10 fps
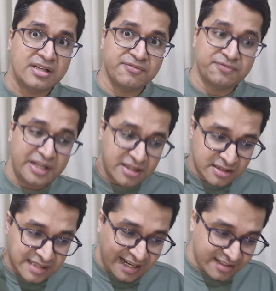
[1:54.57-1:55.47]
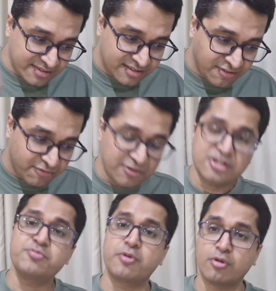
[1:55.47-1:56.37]
when that is the
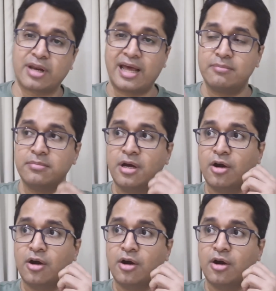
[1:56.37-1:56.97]
first program